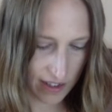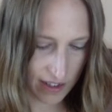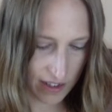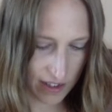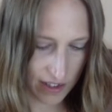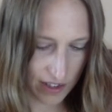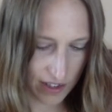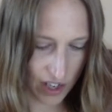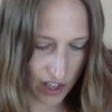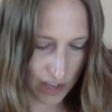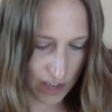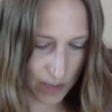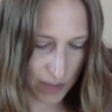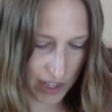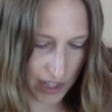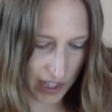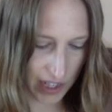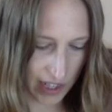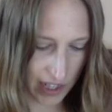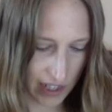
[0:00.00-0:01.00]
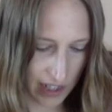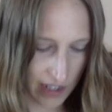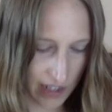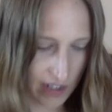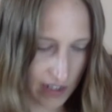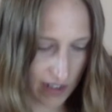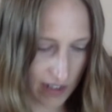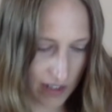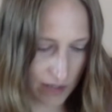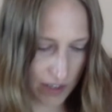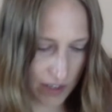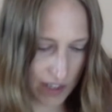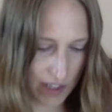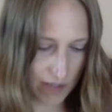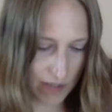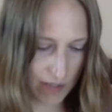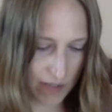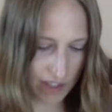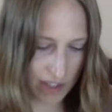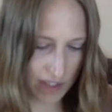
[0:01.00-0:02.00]
You gotta be a kid, otherwise
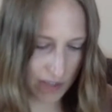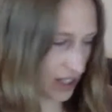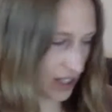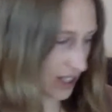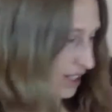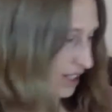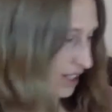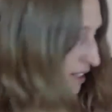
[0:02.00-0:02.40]
what's the point?